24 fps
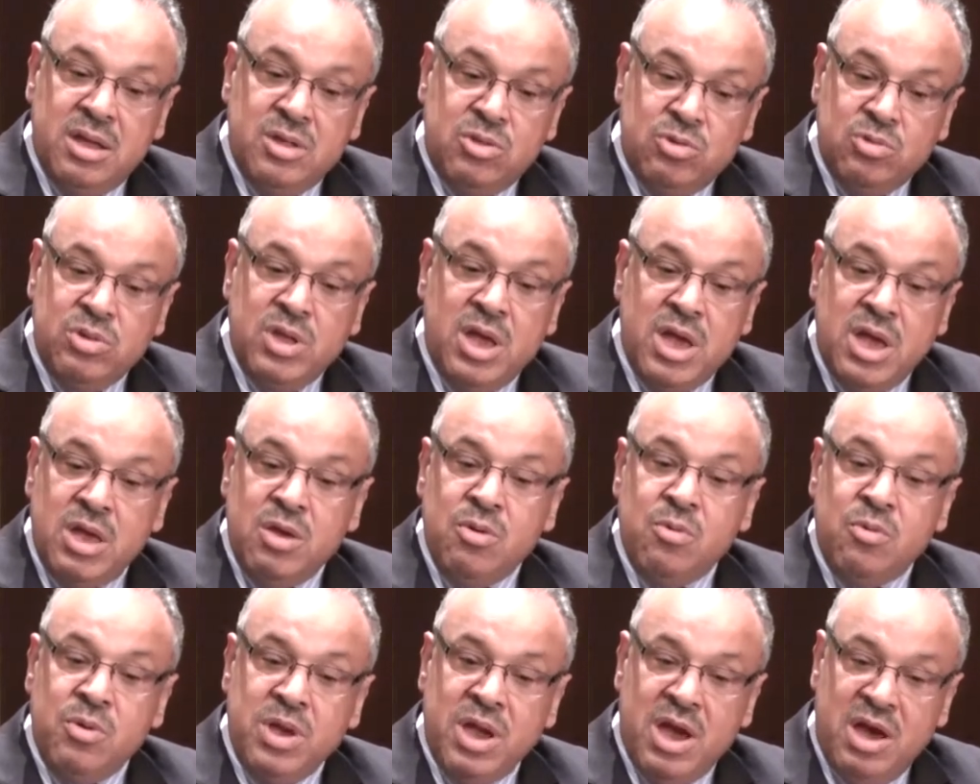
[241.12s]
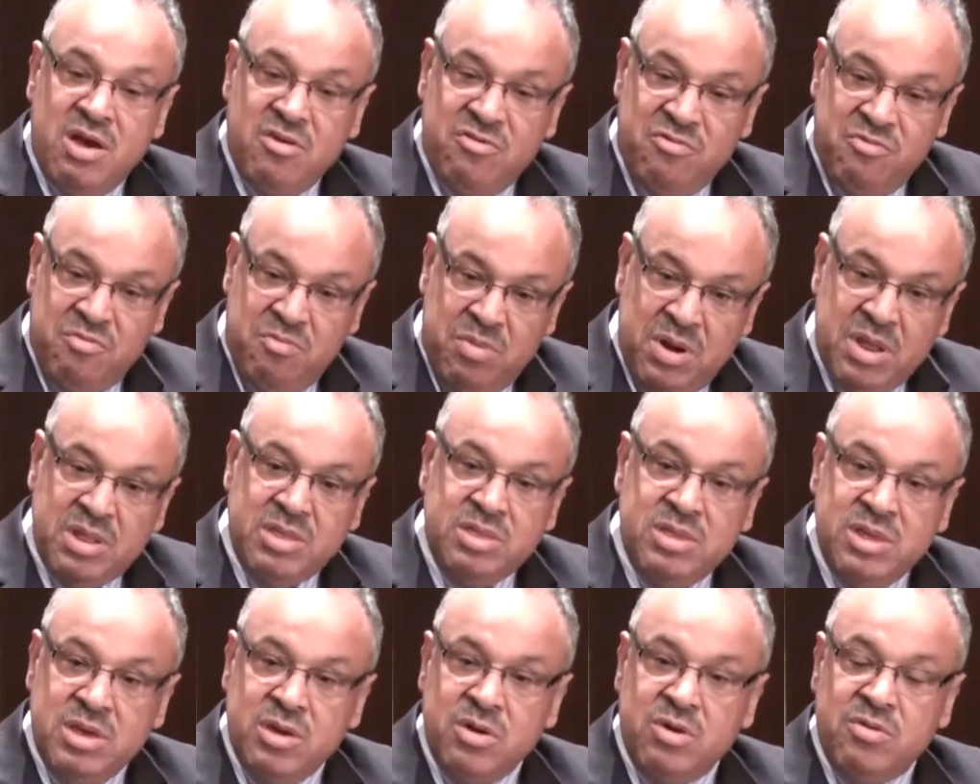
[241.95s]
today we have
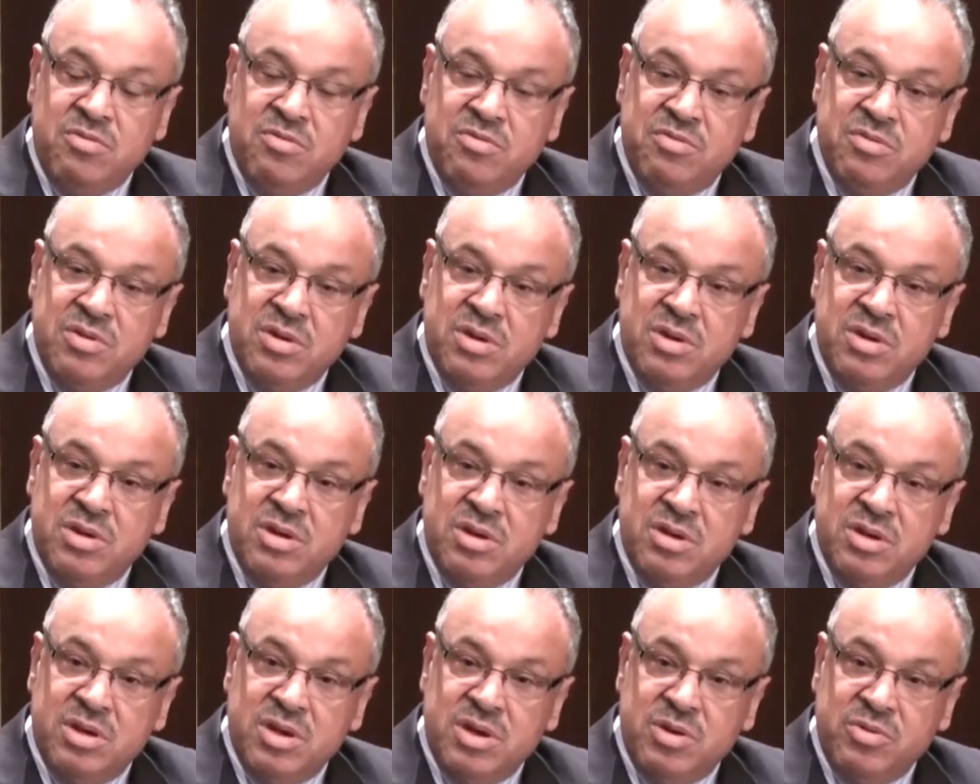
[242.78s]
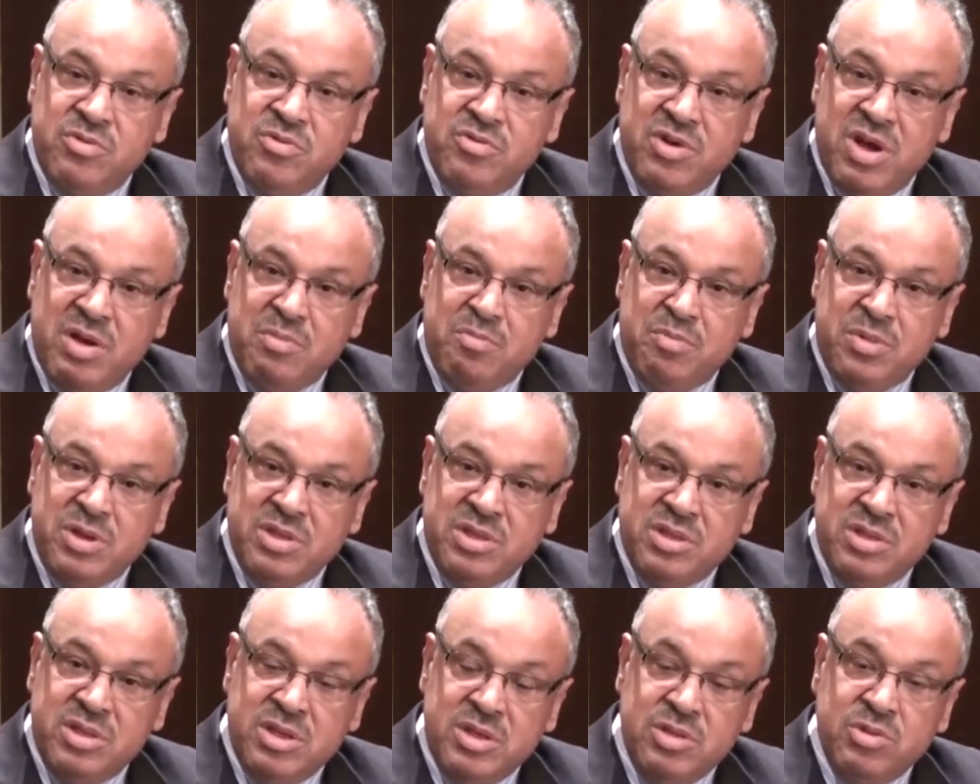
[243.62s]
plenty of
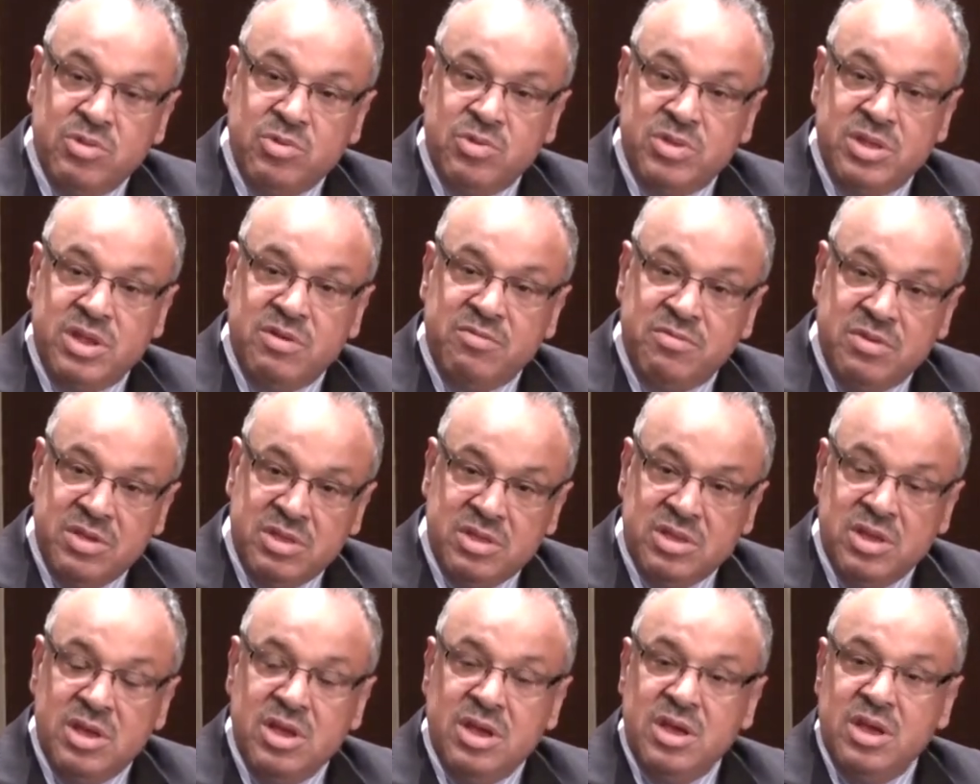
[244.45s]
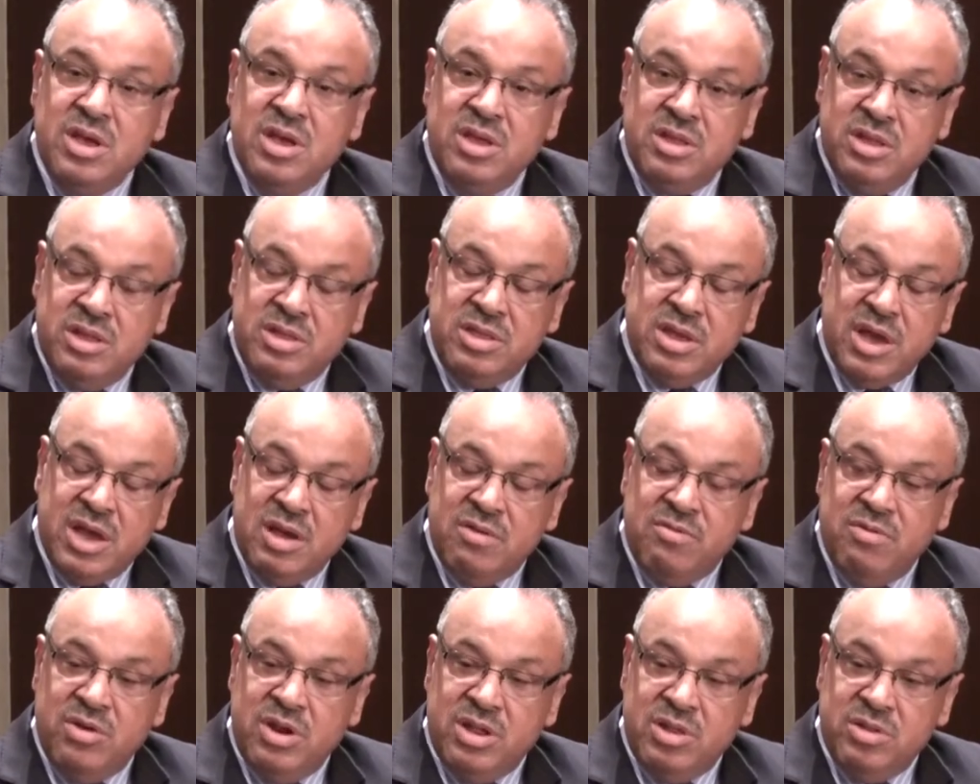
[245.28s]
capacity to service the
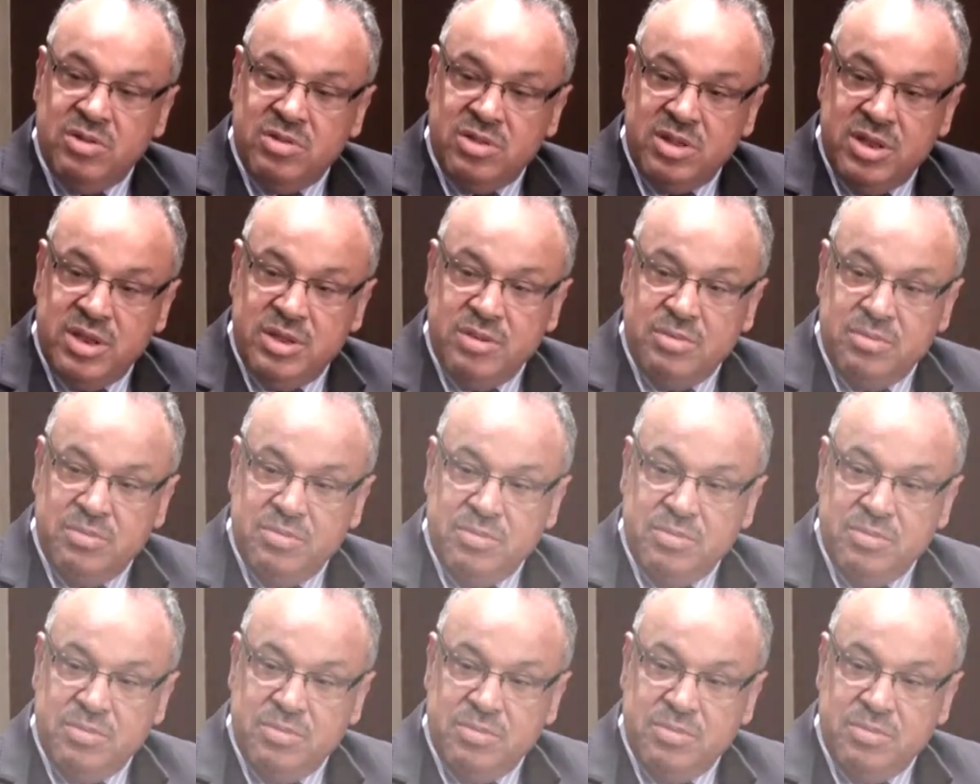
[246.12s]
Takaful industry.